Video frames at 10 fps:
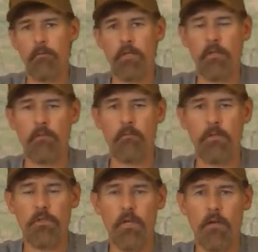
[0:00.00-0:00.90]
telling them
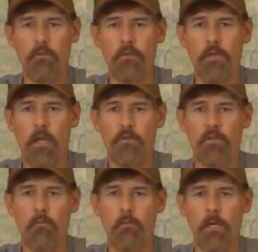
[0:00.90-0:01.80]
that you have your
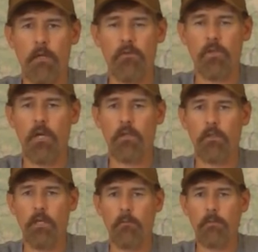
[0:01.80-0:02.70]
taxidermy mounts locked
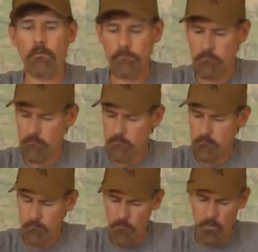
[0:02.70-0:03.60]
up.
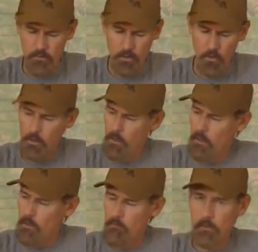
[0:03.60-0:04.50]
So
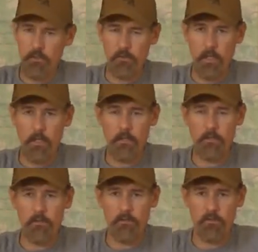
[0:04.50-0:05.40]
please like
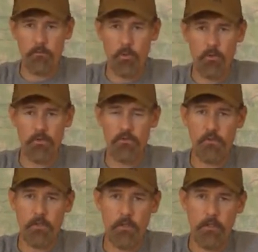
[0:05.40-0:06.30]
us and support
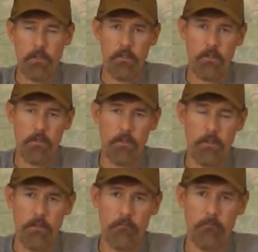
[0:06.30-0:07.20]
us.
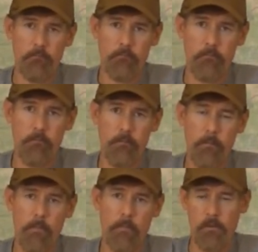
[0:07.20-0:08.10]
The
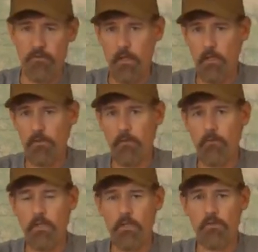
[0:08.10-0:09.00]
sales
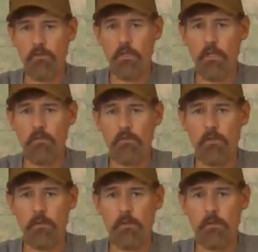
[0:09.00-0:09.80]
of these things